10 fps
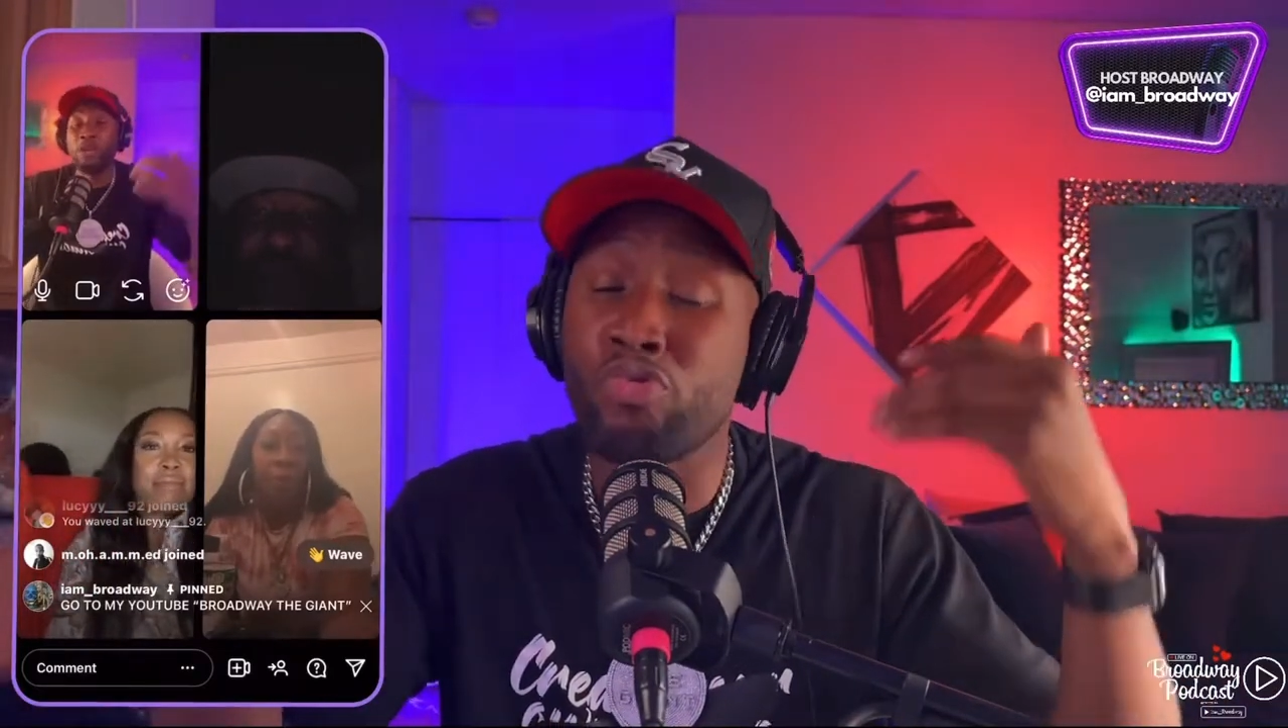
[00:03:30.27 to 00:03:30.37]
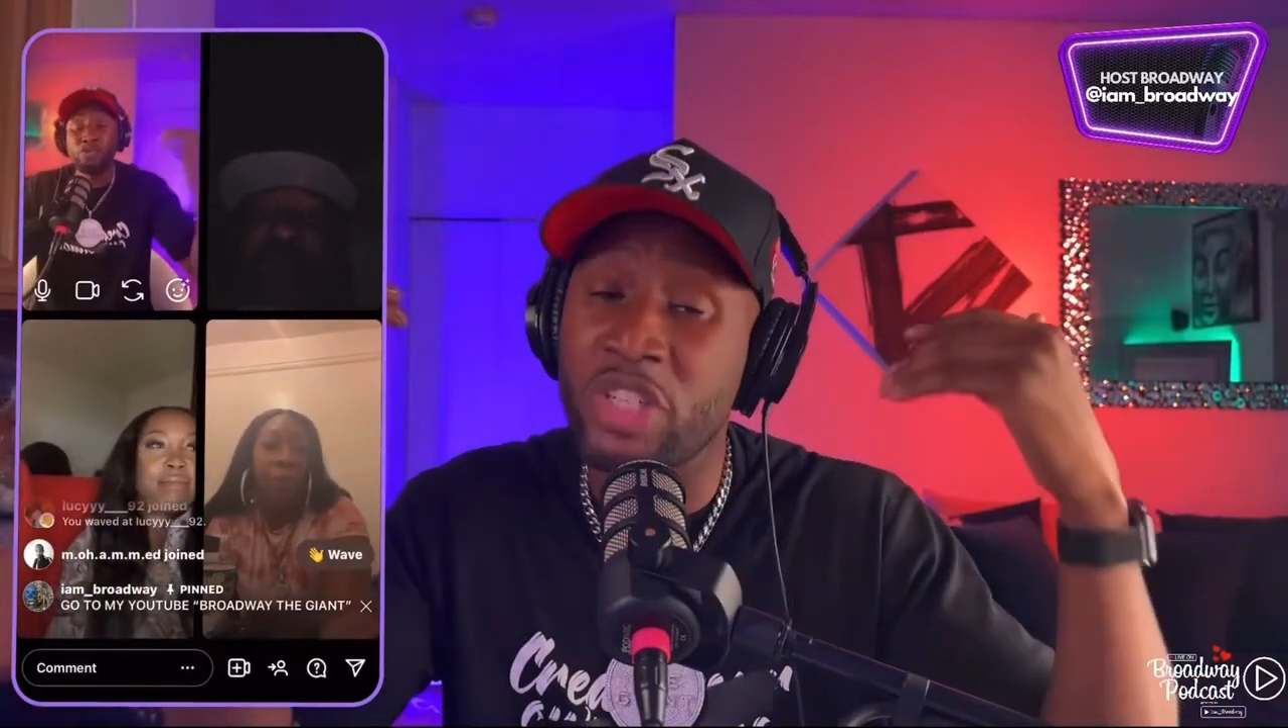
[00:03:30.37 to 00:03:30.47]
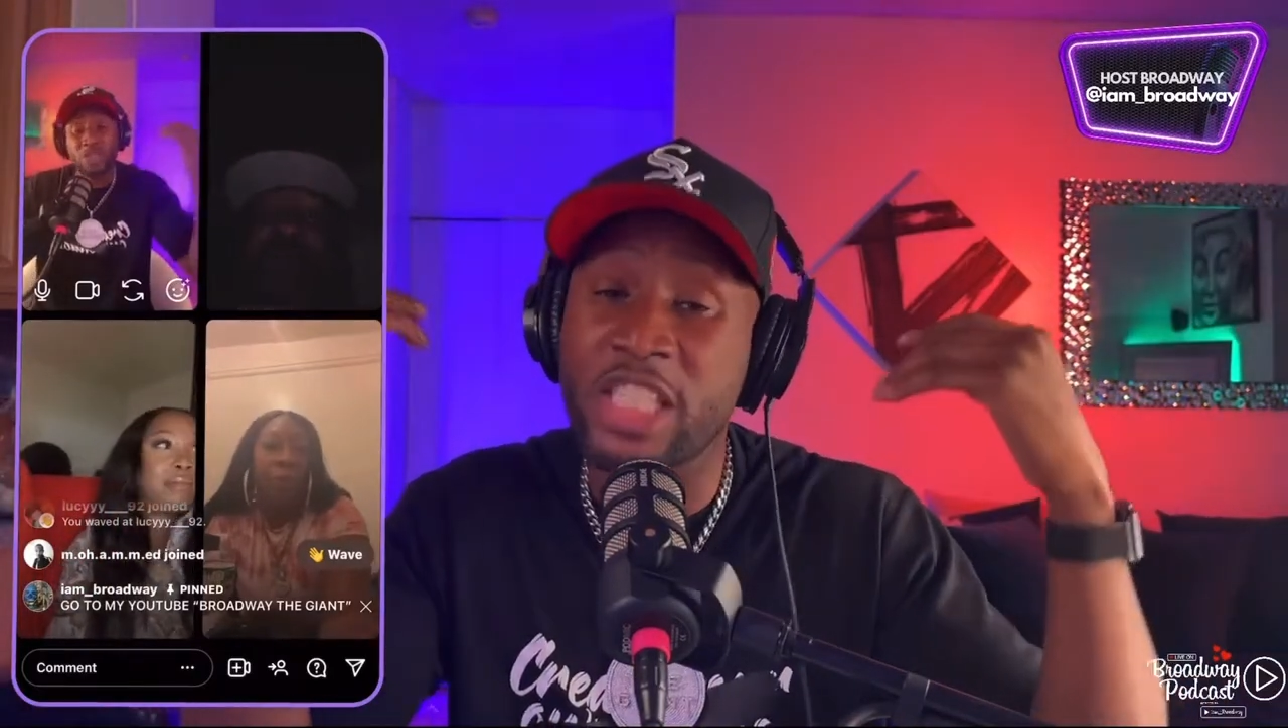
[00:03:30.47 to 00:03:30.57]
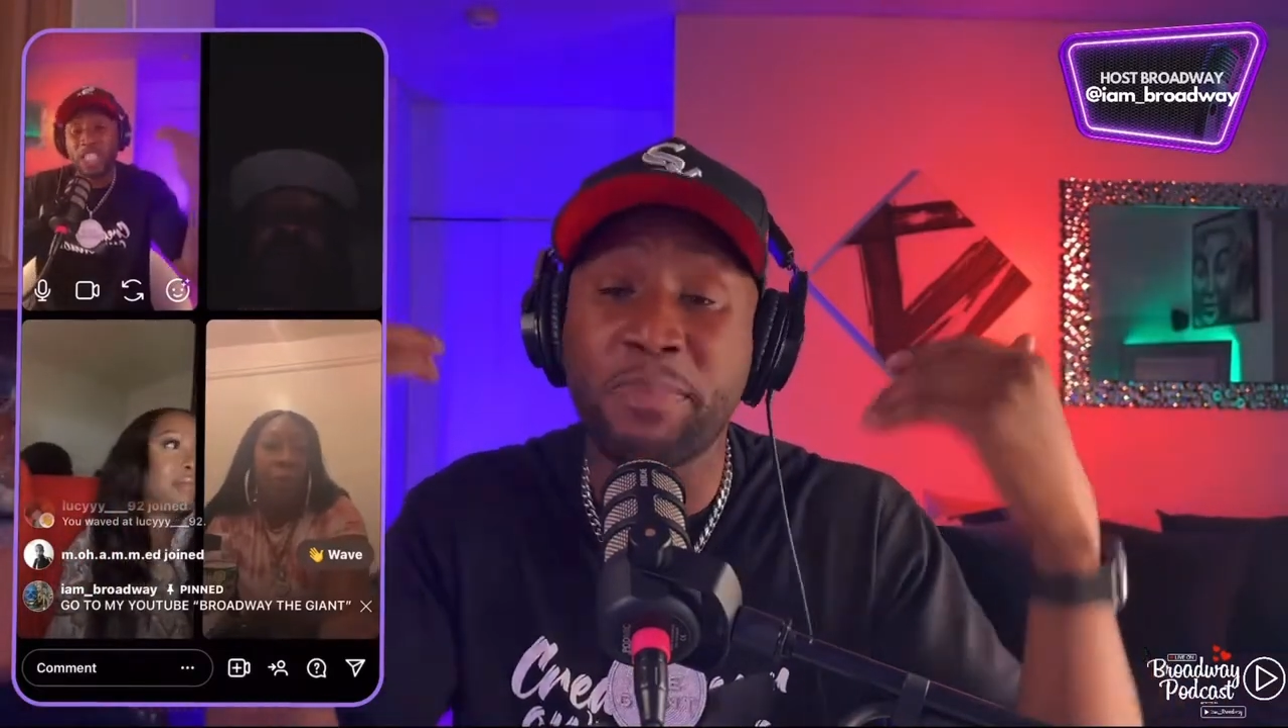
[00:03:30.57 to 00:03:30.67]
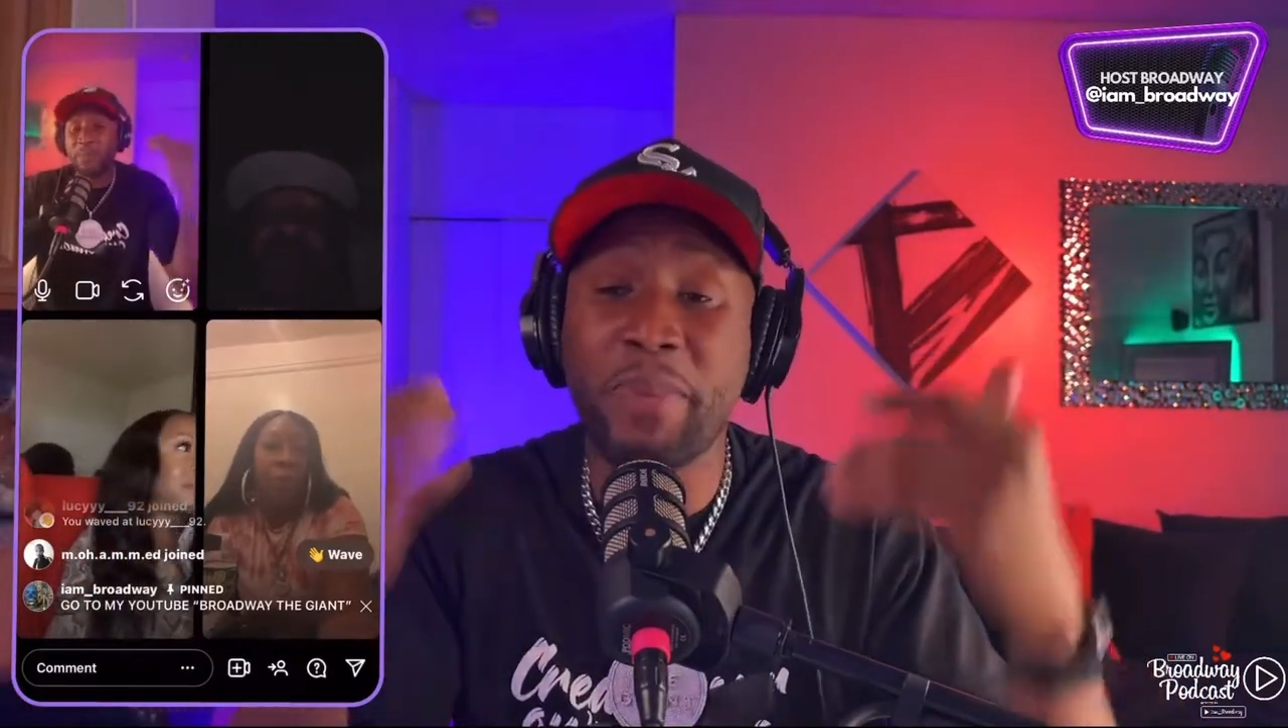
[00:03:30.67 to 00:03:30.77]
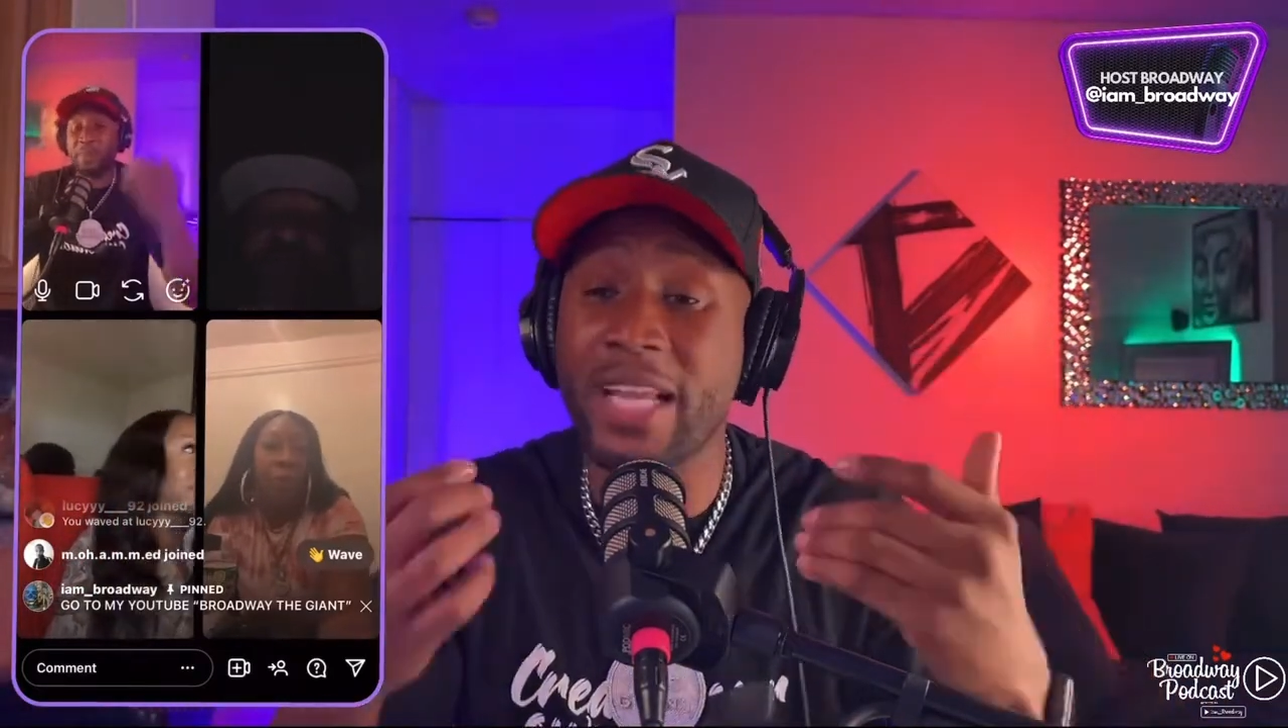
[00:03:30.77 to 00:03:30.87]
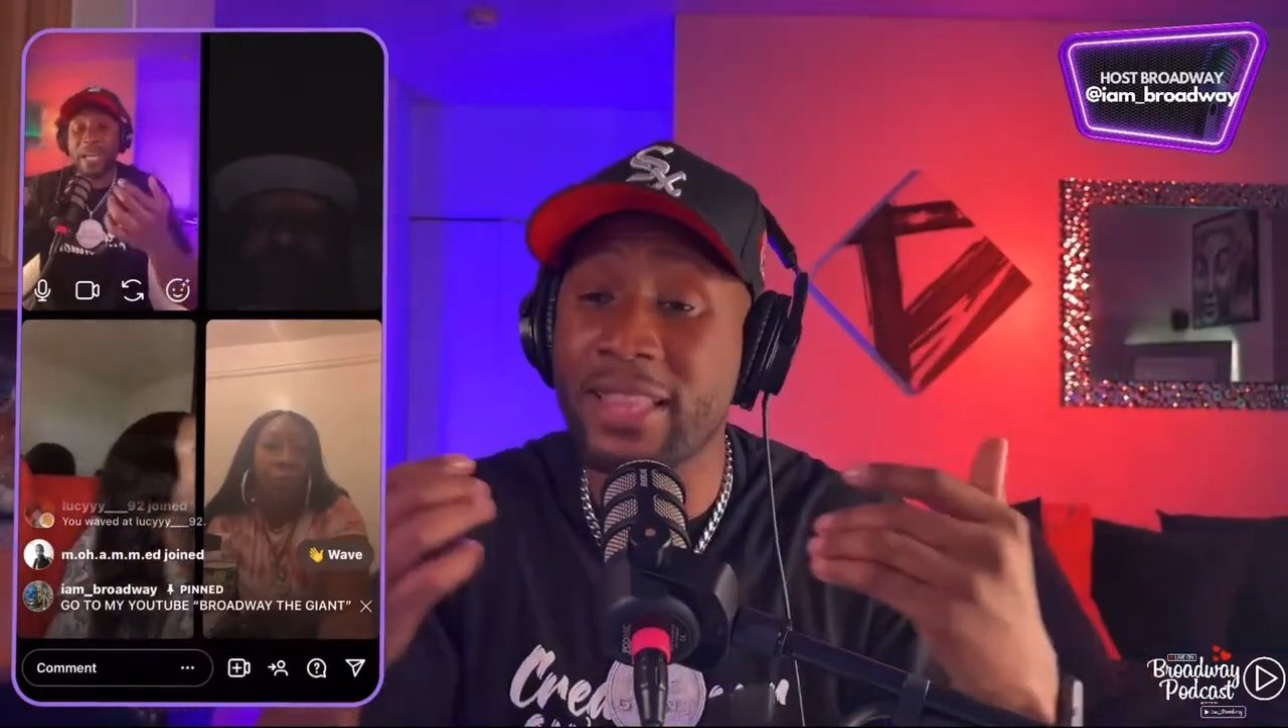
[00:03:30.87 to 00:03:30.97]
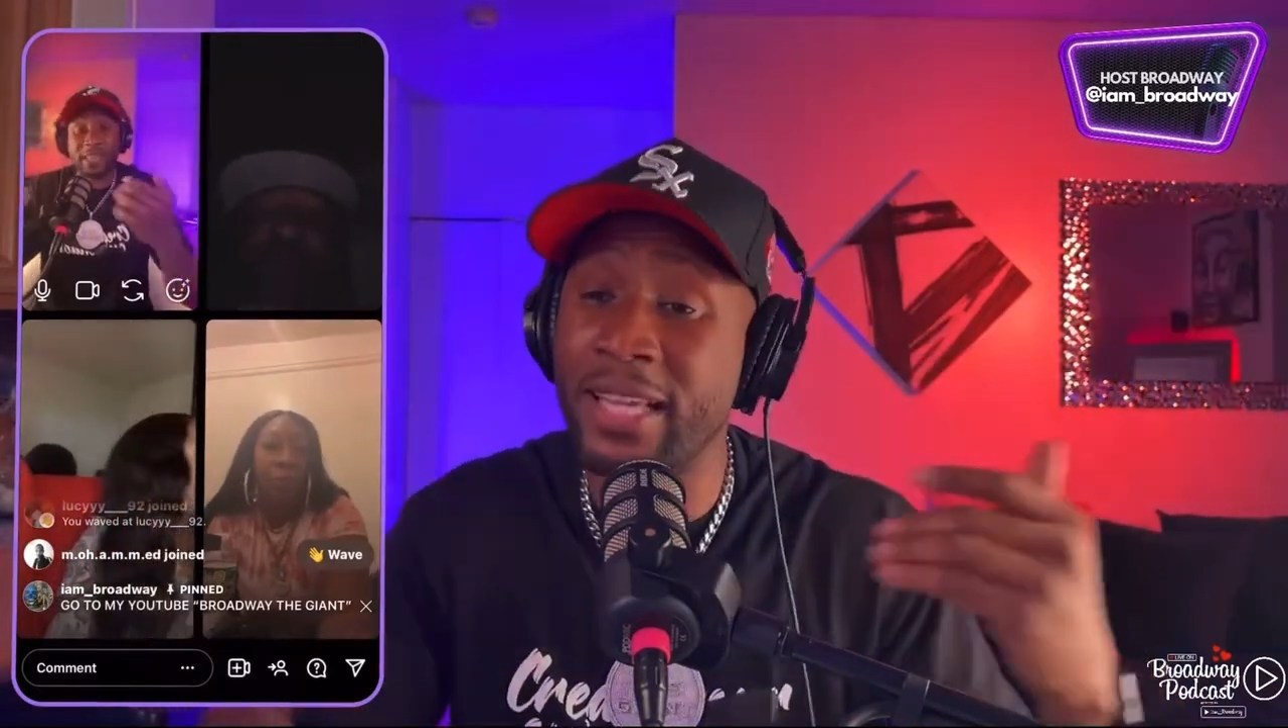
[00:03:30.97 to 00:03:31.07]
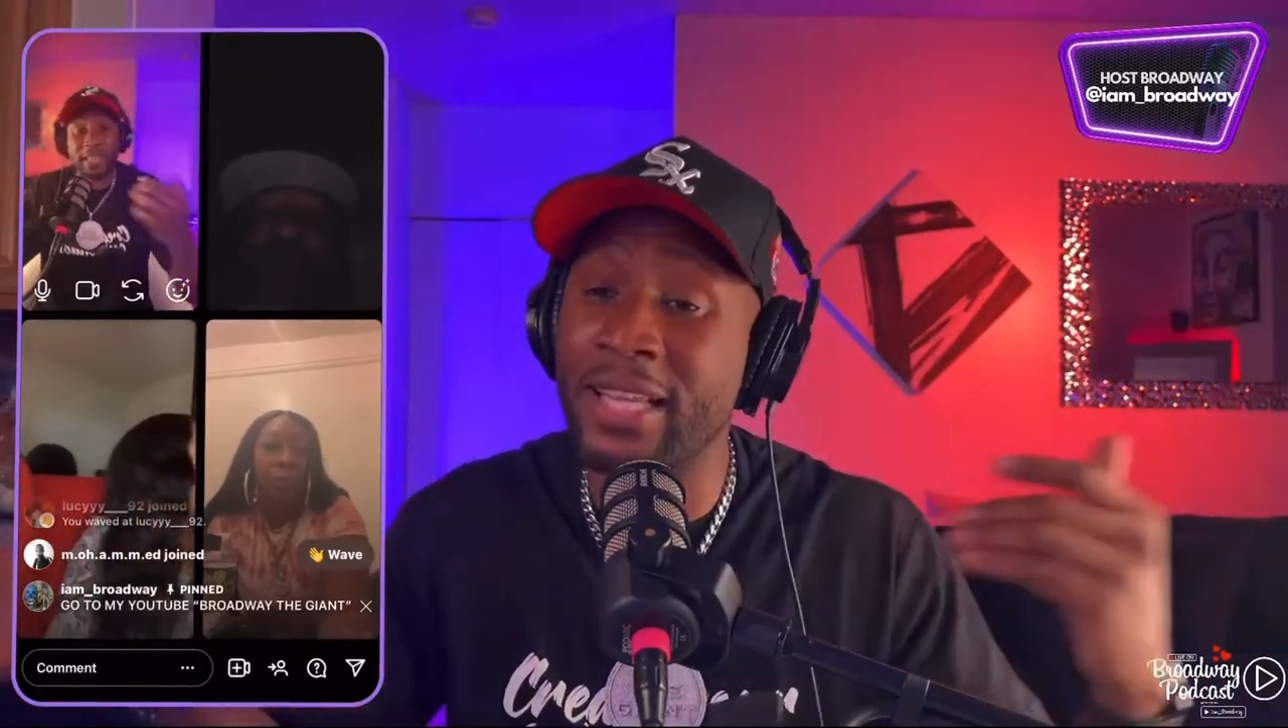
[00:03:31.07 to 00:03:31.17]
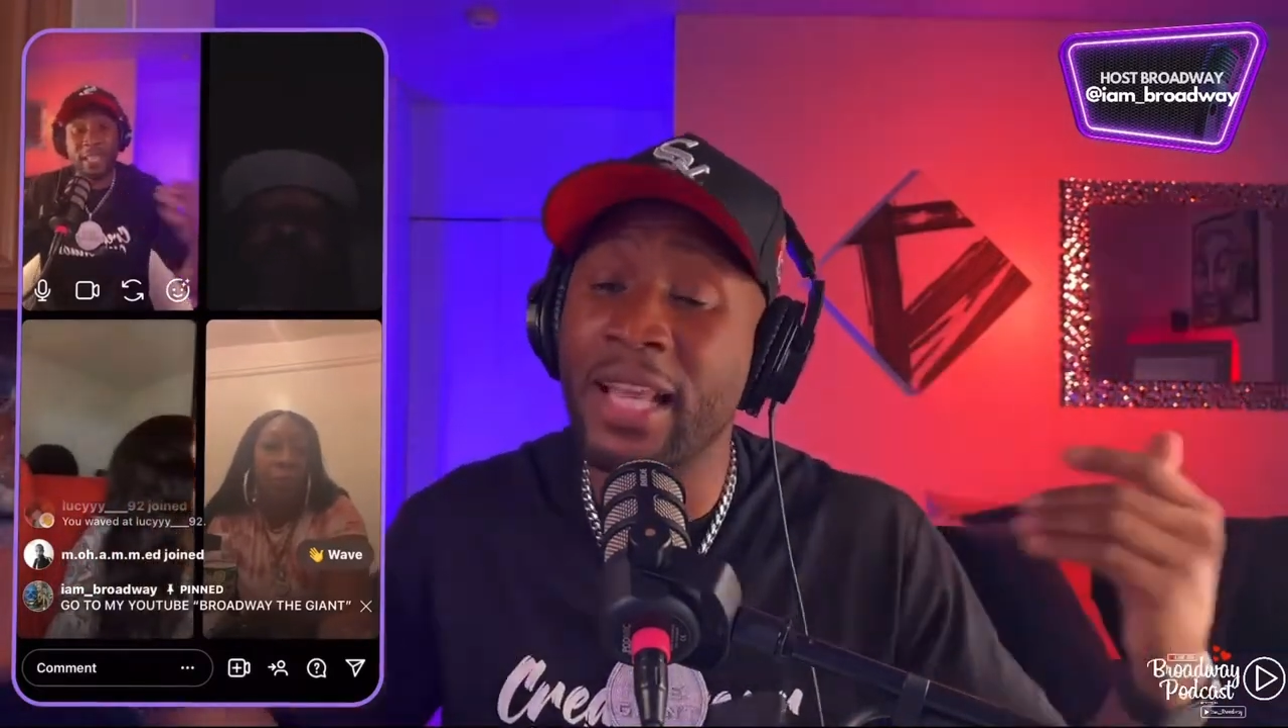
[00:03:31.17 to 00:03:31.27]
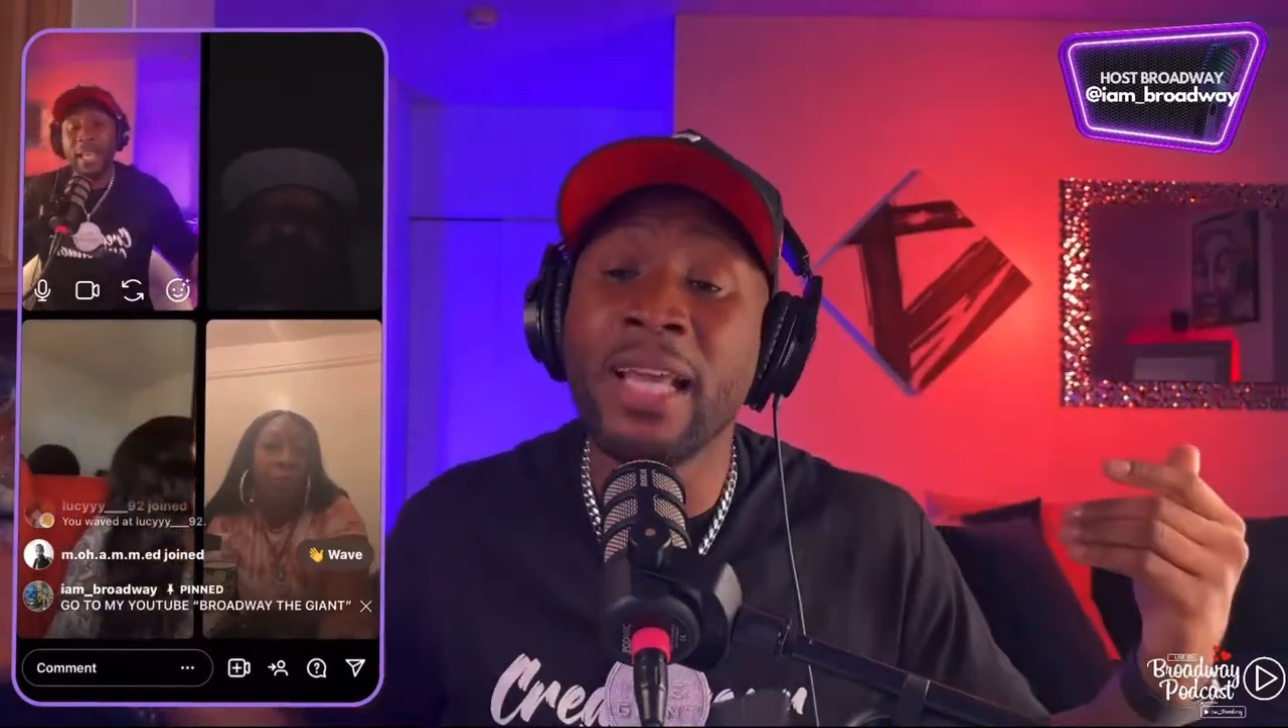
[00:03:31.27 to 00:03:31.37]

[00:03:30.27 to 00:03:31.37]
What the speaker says: respected.